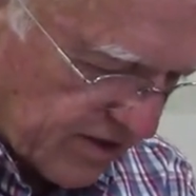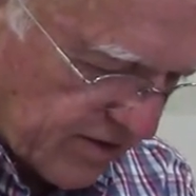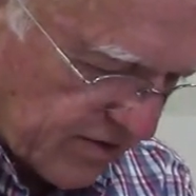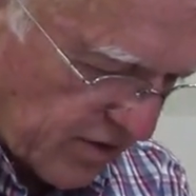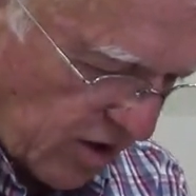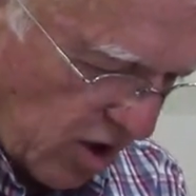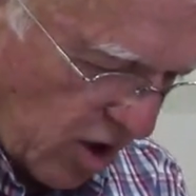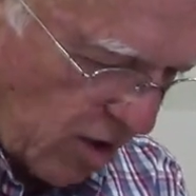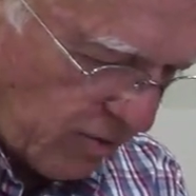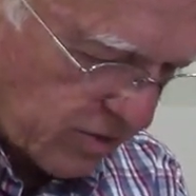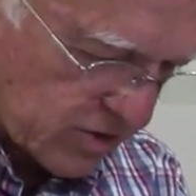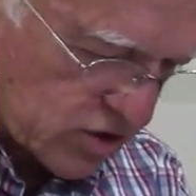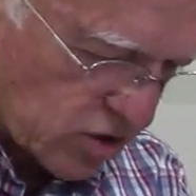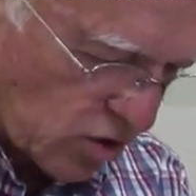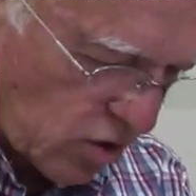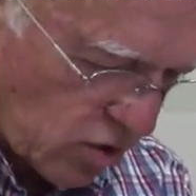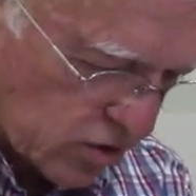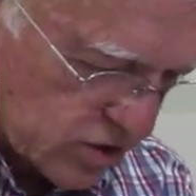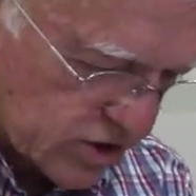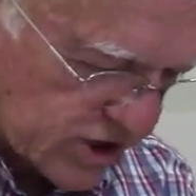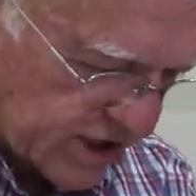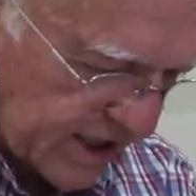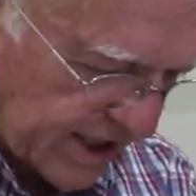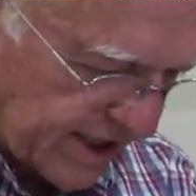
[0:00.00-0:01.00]
almost the
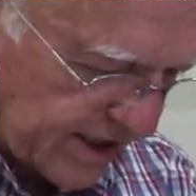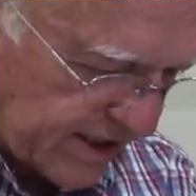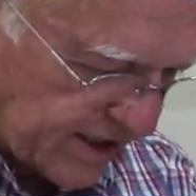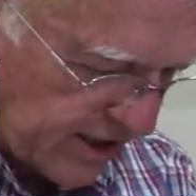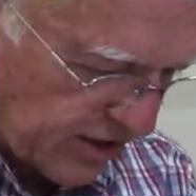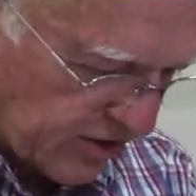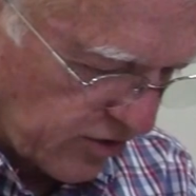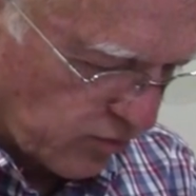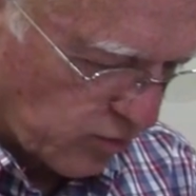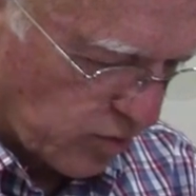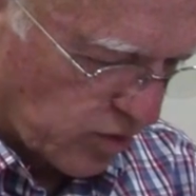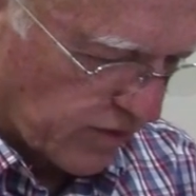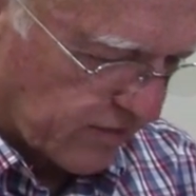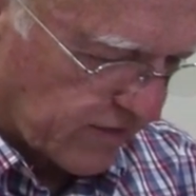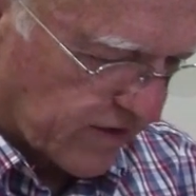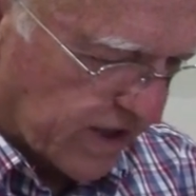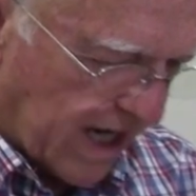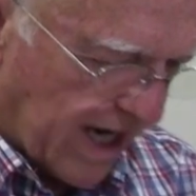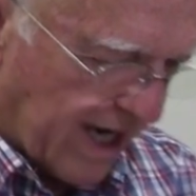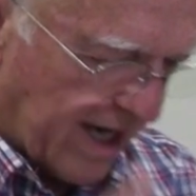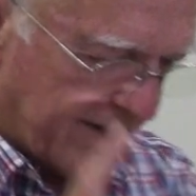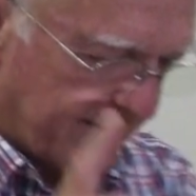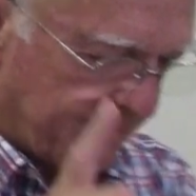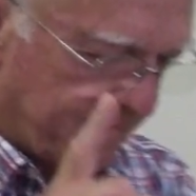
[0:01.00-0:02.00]
whole city to hear the word of
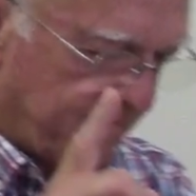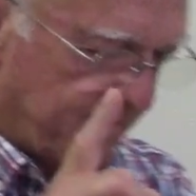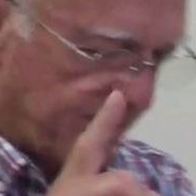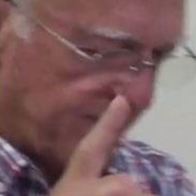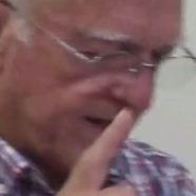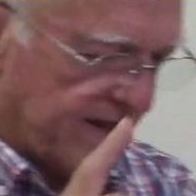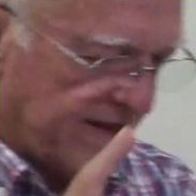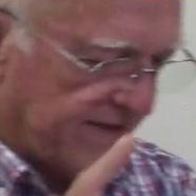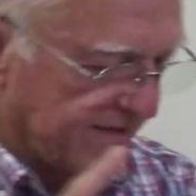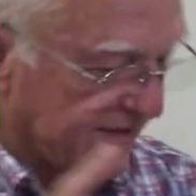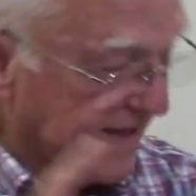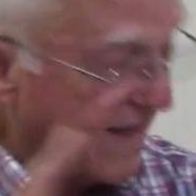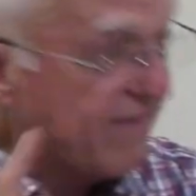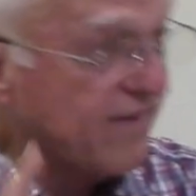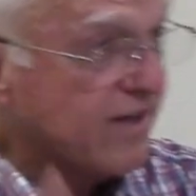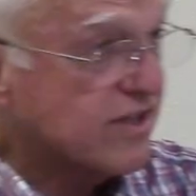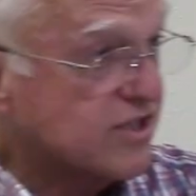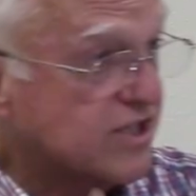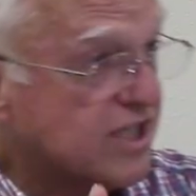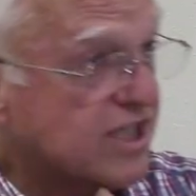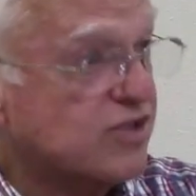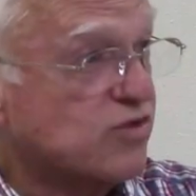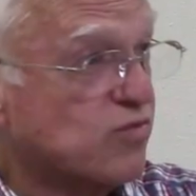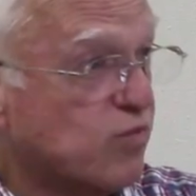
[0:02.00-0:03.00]
God. Then
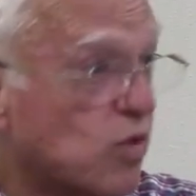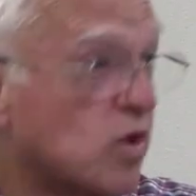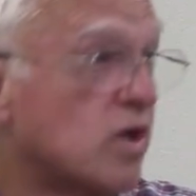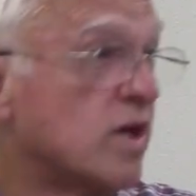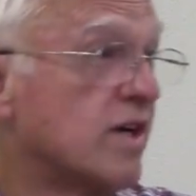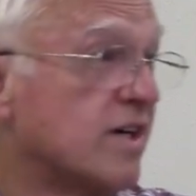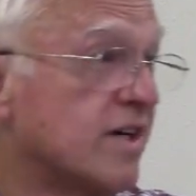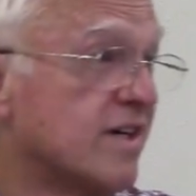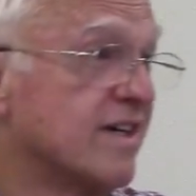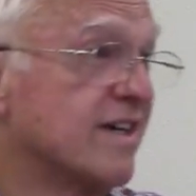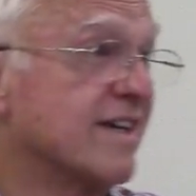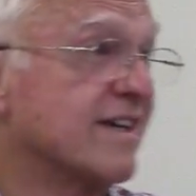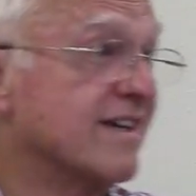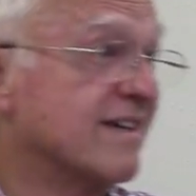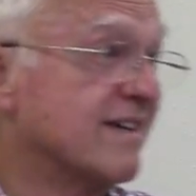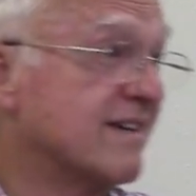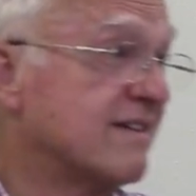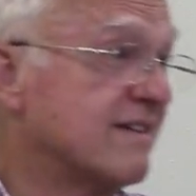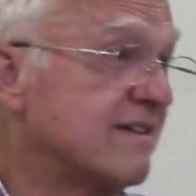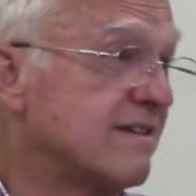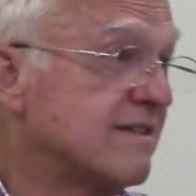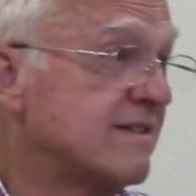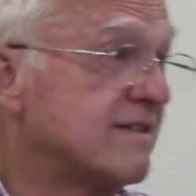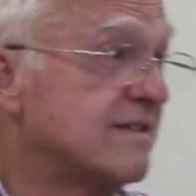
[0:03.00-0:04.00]
there's this word,
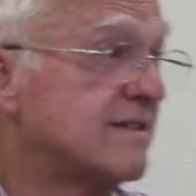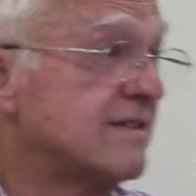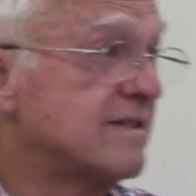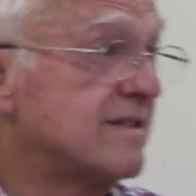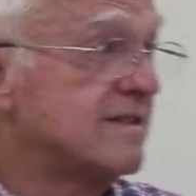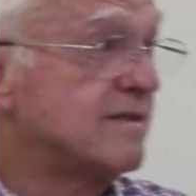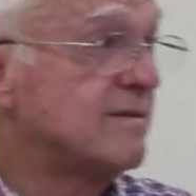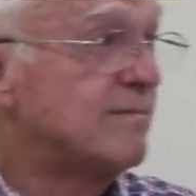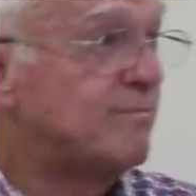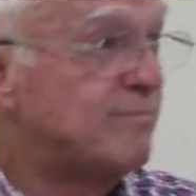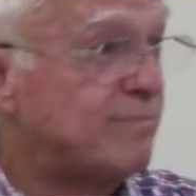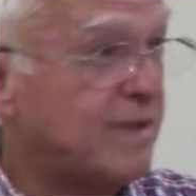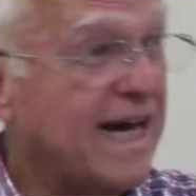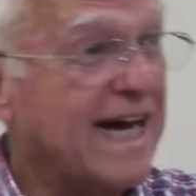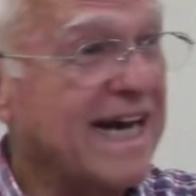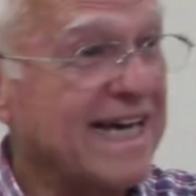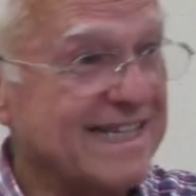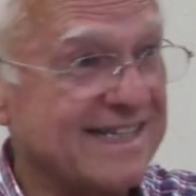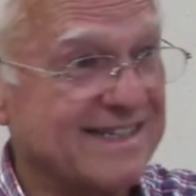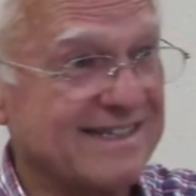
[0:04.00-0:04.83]
but